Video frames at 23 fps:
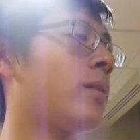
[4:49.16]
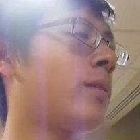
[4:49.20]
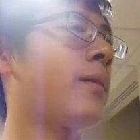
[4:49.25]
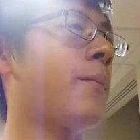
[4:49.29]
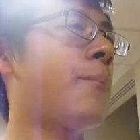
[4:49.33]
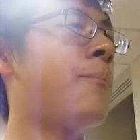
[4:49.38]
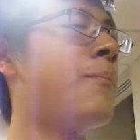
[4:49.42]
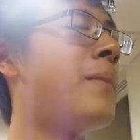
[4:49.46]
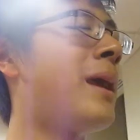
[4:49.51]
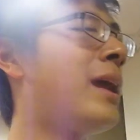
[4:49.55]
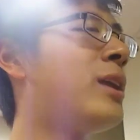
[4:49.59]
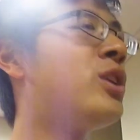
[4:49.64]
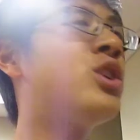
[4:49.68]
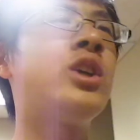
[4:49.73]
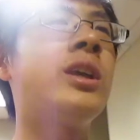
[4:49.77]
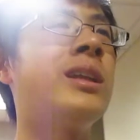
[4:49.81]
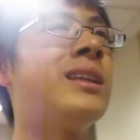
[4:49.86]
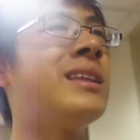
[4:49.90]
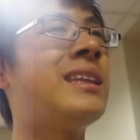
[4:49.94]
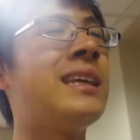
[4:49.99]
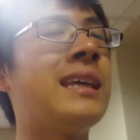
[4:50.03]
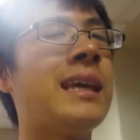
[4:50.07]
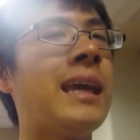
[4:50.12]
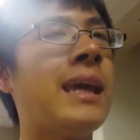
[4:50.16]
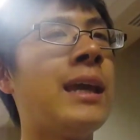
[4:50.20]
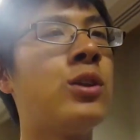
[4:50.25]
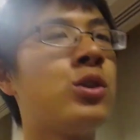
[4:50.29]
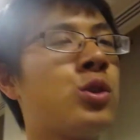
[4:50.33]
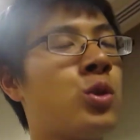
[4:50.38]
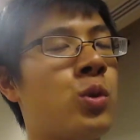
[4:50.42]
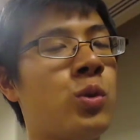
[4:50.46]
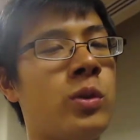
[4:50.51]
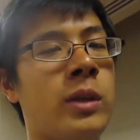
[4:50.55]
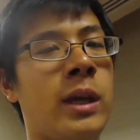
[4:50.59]
mention the
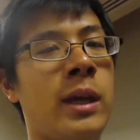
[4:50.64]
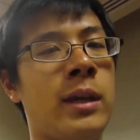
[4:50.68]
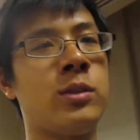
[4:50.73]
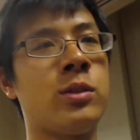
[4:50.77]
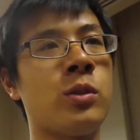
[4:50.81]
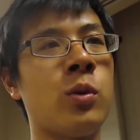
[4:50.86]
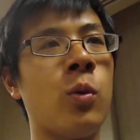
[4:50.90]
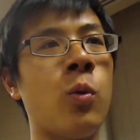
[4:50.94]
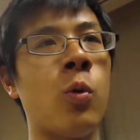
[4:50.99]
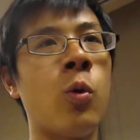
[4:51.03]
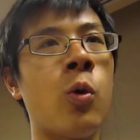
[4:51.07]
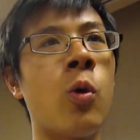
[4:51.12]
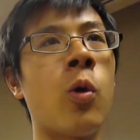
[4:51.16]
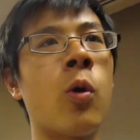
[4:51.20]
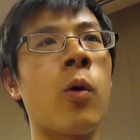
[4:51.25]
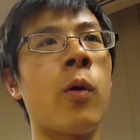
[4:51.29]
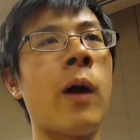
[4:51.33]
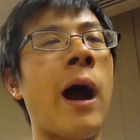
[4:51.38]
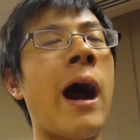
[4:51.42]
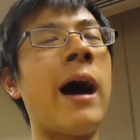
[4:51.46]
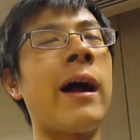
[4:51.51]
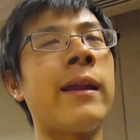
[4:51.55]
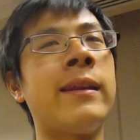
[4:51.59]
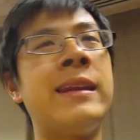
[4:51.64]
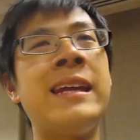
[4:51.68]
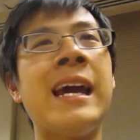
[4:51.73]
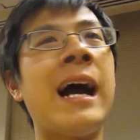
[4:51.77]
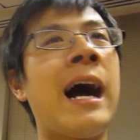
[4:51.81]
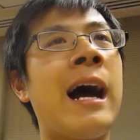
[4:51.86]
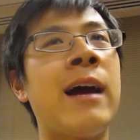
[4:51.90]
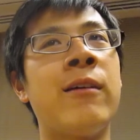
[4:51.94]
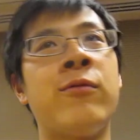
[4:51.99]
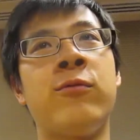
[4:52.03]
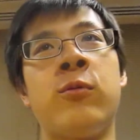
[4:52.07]
internet or uh, the
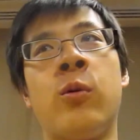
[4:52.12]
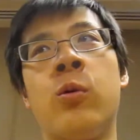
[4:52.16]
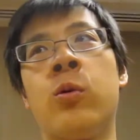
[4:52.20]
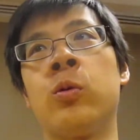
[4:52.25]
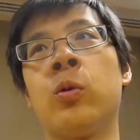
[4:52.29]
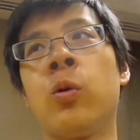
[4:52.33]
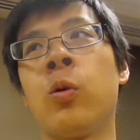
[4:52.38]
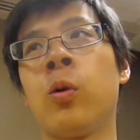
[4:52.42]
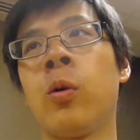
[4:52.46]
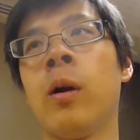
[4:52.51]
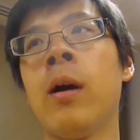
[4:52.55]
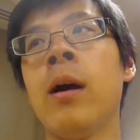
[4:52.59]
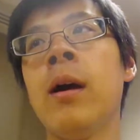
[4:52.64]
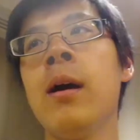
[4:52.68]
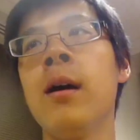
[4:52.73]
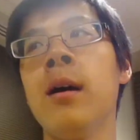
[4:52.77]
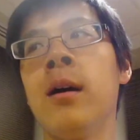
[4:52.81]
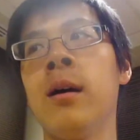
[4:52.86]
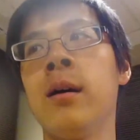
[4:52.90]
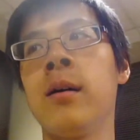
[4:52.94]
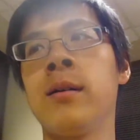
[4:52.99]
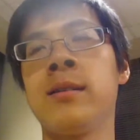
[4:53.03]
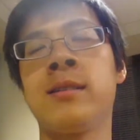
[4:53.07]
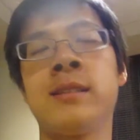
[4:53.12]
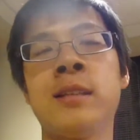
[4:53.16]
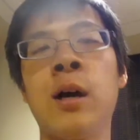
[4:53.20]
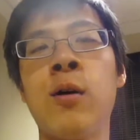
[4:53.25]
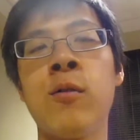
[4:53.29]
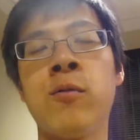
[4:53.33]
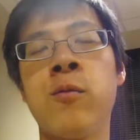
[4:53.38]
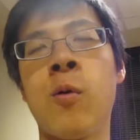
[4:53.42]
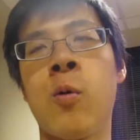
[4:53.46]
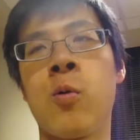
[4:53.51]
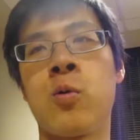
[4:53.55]
iPhone or
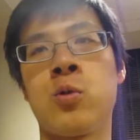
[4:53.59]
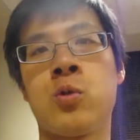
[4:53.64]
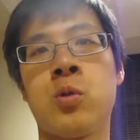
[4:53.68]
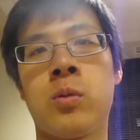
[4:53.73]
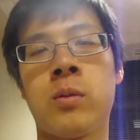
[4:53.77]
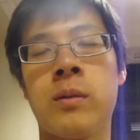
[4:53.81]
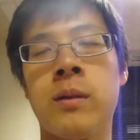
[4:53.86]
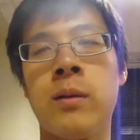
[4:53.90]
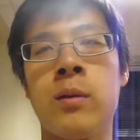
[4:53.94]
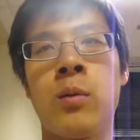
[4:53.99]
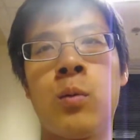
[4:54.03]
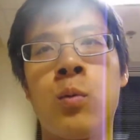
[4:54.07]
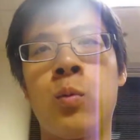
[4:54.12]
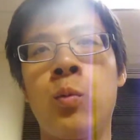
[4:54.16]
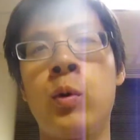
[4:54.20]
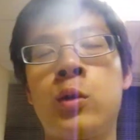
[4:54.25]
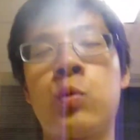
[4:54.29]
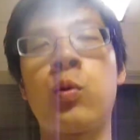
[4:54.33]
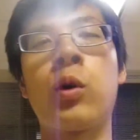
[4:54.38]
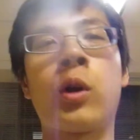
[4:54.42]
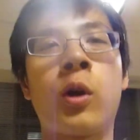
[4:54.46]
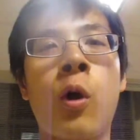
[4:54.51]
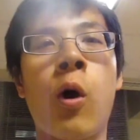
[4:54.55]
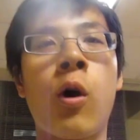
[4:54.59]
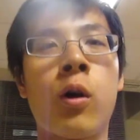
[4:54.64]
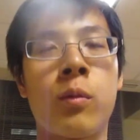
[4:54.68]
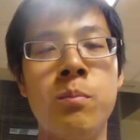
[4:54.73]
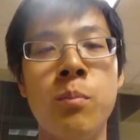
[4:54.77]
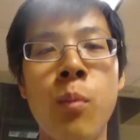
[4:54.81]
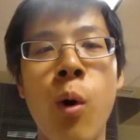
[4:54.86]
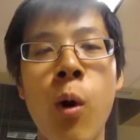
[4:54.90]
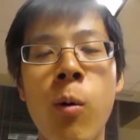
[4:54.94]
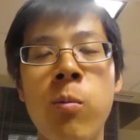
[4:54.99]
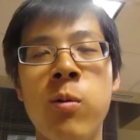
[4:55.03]
cell phones, or, which were called
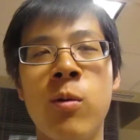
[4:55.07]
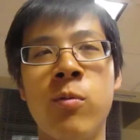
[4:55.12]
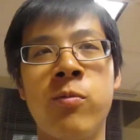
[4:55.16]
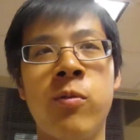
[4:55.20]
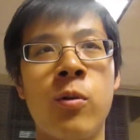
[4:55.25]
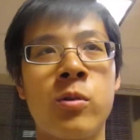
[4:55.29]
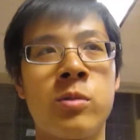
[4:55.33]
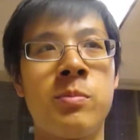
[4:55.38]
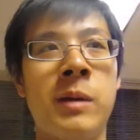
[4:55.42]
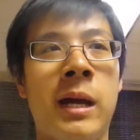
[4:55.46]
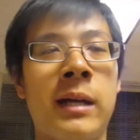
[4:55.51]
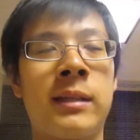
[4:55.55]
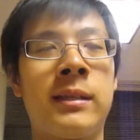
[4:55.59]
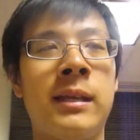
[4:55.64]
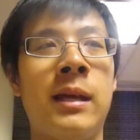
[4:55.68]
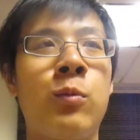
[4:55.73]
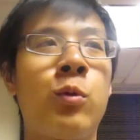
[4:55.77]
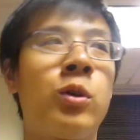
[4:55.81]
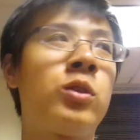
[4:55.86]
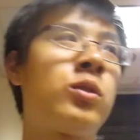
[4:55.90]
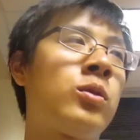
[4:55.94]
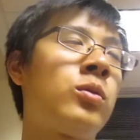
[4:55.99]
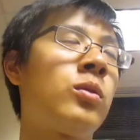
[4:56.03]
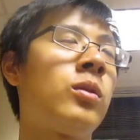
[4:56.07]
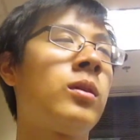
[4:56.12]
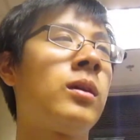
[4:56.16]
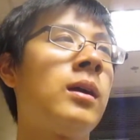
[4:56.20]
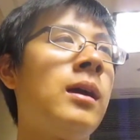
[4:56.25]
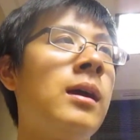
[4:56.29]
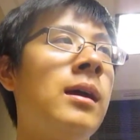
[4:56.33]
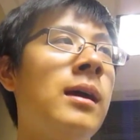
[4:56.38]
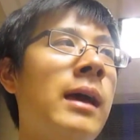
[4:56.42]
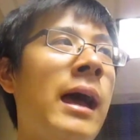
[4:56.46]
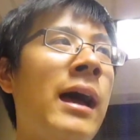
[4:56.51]
mobile phones back then, which
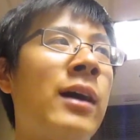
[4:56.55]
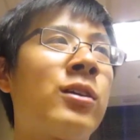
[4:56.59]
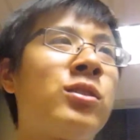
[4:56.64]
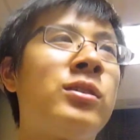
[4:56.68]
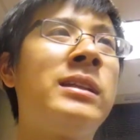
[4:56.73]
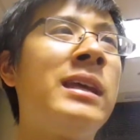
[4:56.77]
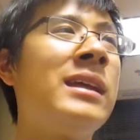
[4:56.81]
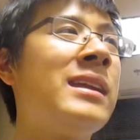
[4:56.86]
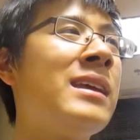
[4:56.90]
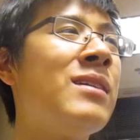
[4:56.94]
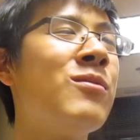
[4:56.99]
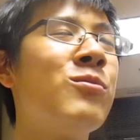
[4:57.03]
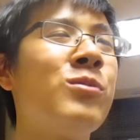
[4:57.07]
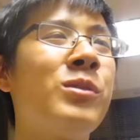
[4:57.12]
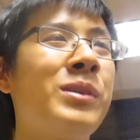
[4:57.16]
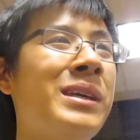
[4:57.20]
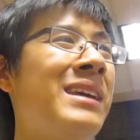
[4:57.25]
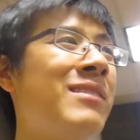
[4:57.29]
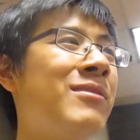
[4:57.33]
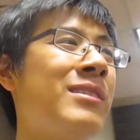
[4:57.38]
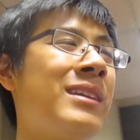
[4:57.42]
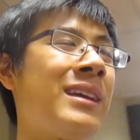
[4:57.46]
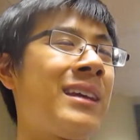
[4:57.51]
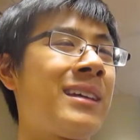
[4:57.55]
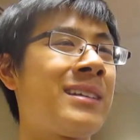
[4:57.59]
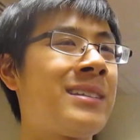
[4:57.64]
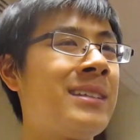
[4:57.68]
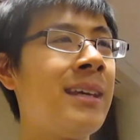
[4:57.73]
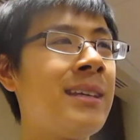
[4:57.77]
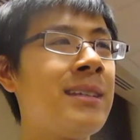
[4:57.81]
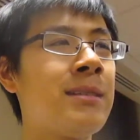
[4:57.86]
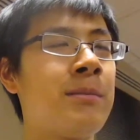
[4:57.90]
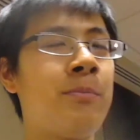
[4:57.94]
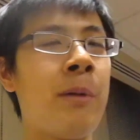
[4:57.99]
actually they didn't really even
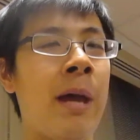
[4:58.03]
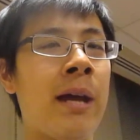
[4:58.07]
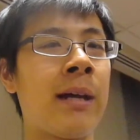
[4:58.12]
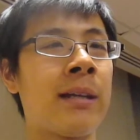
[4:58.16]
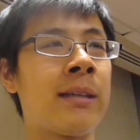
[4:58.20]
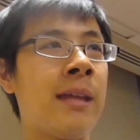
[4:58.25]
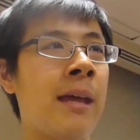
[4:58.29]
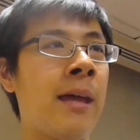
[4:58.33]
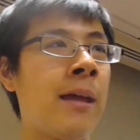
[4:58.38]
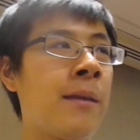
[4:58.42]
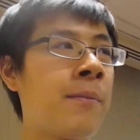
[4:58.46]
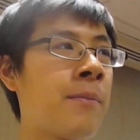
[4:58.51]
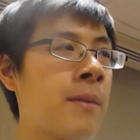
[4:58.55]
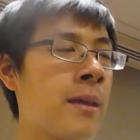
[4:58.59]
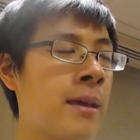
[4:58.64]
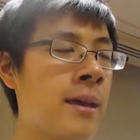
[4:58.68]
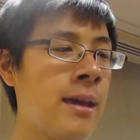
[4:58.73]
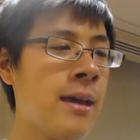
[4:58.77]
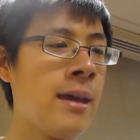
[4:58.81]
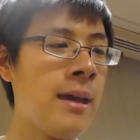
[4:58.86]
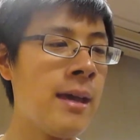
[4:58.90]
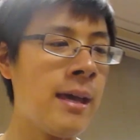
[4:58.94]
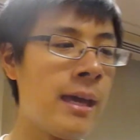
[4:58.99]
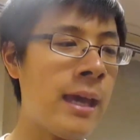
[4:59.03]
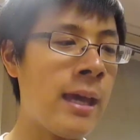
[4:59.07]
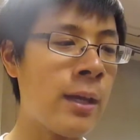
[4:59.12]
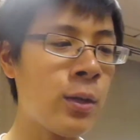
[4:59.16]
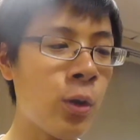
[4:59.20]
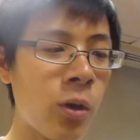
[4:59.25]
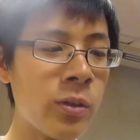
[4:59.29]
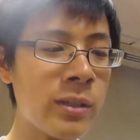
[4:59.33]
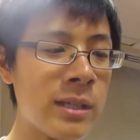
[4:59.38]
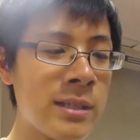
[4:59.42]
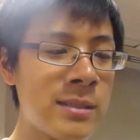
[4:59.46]
exist back then. And
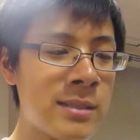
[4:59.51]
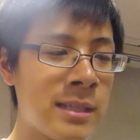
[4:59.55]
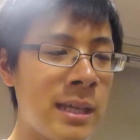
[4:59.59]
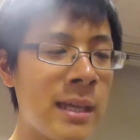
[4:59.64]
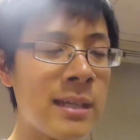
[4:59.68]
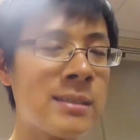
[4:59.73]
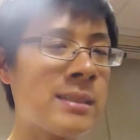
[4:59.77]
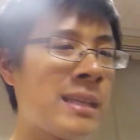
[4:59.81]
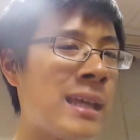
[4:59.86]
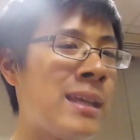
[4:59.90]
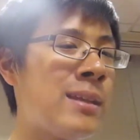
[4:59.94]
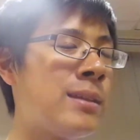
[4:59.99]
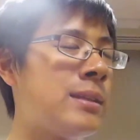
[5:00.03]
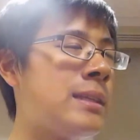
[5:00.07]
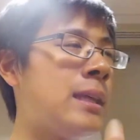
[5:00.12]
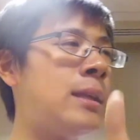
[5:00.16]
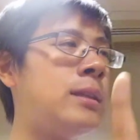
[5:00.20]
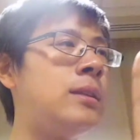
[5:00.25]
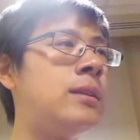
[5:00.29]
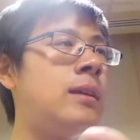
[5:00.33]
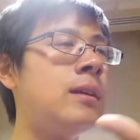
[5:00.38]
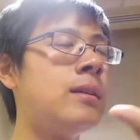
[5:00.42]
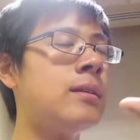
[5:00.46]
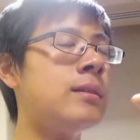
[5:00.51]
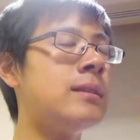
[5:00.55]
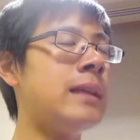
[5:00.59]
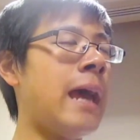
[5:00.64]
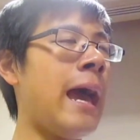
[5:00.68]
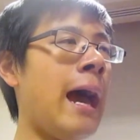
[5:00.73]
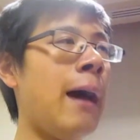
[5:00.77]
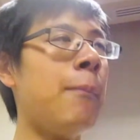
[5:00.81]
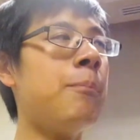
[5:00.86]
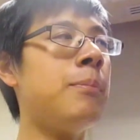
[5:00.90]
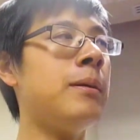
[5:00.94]
all these things, they, they didn't
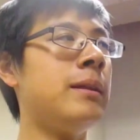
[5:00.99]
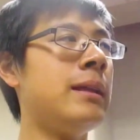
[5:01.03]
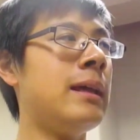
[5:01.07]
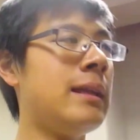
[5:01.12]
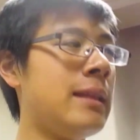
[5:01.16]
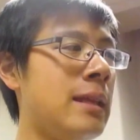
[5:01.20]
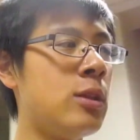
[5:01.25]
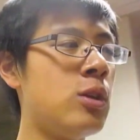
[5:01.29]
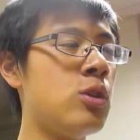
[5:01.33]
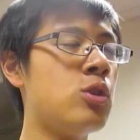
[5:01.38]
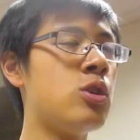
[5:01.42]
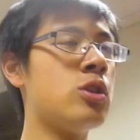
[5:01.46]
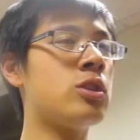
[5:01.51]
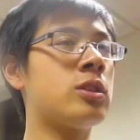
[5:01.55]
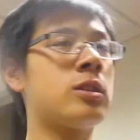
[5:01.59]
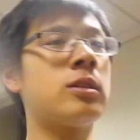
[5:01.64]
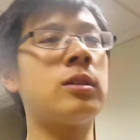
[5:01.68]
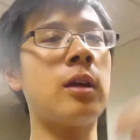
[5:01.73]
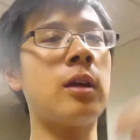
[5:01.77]
happen. And then they're just